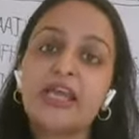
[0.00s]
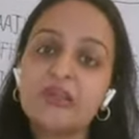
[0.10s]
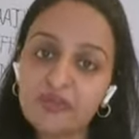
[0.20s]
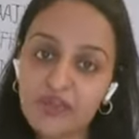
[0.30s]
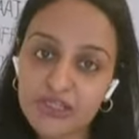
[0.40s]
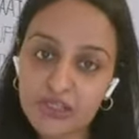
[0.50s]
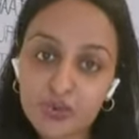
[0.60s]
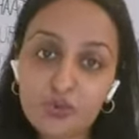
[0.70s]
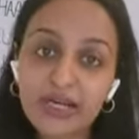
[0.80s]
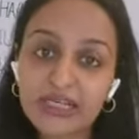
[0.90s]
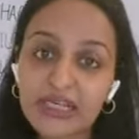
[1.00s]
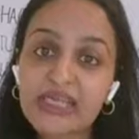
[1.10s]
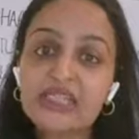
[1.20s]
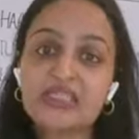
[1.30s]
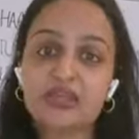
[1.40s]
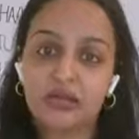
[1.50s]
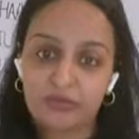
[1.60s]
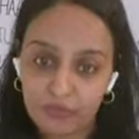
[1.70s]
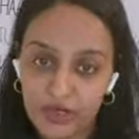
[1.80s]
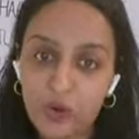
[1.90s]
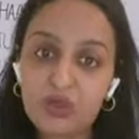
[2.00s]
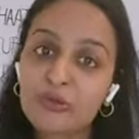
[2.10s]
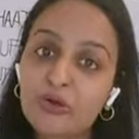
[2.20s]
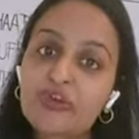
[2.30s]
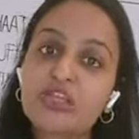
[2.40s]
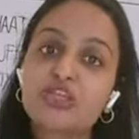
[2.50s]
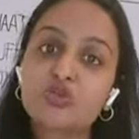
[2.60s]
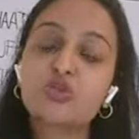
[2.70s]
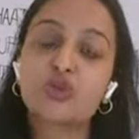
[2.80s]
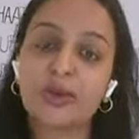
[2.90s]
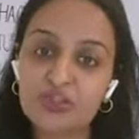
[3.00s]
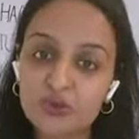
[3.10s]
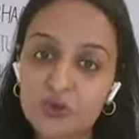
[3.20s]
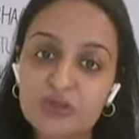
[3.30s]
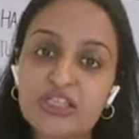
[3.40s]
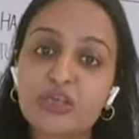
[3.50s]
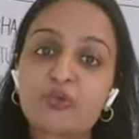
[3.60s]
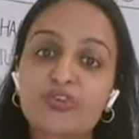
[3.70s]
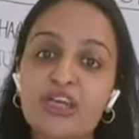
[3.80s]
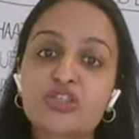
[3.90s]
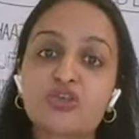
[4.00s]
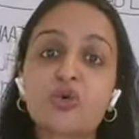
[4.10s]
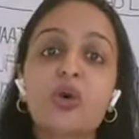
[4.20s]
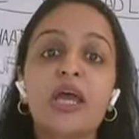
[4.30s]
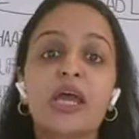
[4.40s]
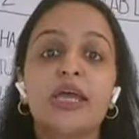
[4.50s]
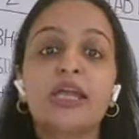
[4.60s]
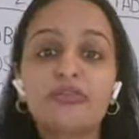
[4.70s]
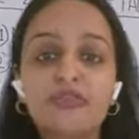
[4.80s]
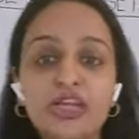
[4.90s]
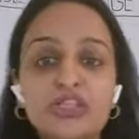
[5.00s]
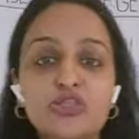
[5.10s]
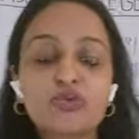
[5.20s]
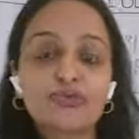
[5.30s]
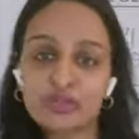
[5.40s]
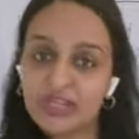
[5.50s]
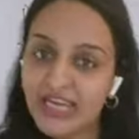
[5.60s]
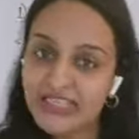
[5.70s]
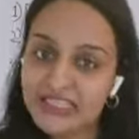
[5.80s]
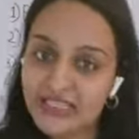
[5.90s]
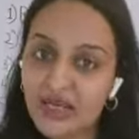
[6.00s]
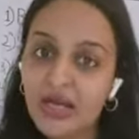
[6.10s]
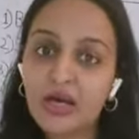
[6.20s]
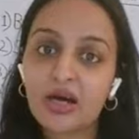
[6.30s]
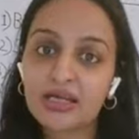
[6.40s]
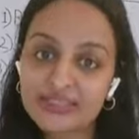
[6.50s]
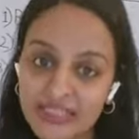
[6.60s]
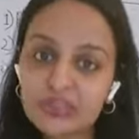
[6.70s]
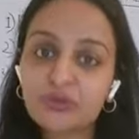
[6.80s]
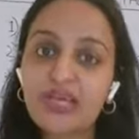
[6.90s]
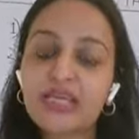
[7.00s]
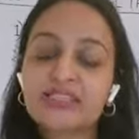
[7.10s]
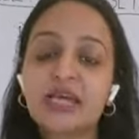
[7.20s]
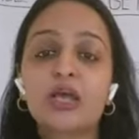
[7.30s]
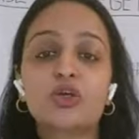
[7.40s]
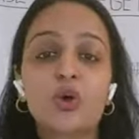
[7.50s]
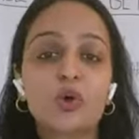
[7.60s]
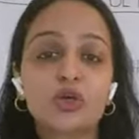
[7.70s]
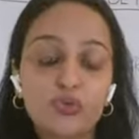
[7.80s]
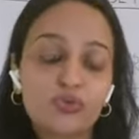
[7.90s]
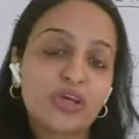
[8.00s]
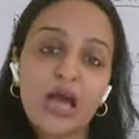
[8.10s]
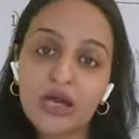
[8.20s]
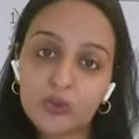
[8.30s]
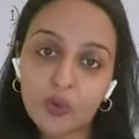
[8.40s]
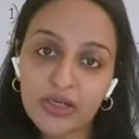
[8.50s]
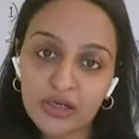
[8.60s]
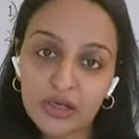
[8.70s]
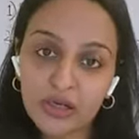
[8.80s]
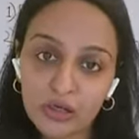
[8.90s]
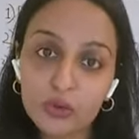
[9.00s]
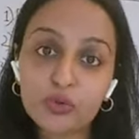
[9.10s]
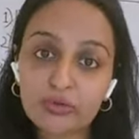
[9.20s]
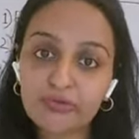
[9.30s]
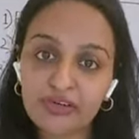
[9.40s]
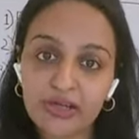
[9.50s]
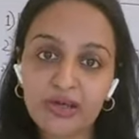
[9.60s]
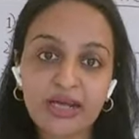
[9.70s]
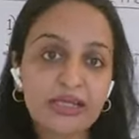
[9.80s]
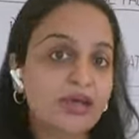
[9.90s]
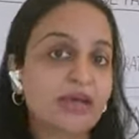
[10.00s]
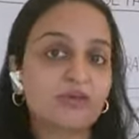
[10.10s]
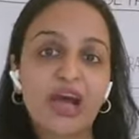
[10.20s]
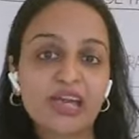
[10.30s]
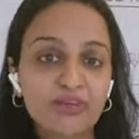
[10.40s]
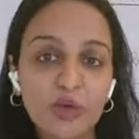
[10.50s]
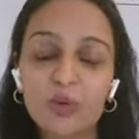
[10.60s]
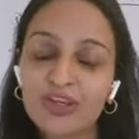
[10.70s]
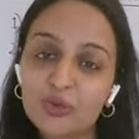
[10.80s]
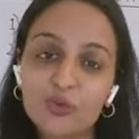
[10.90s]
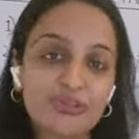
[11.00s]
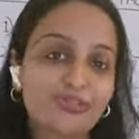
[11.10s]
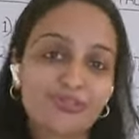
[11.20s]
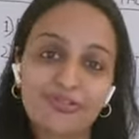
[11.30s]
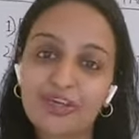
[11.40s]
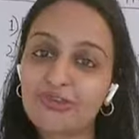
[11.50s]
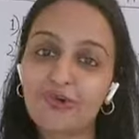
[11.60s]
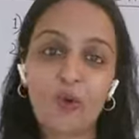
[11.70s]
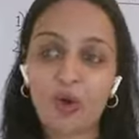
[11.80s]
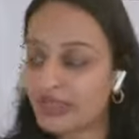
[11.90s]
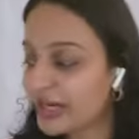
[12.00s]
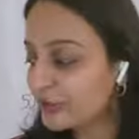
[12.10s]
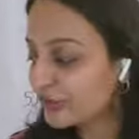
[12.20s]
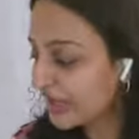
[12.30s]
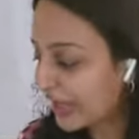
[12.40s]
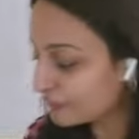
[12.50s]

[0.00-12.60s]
In phase 2, at least, we are talking about phase 2, so I'm just going to stick to phase 2. In phase 2, for the next 6 weeks, we are going gluten-free, right? And why we are going gluten-free, for all that you will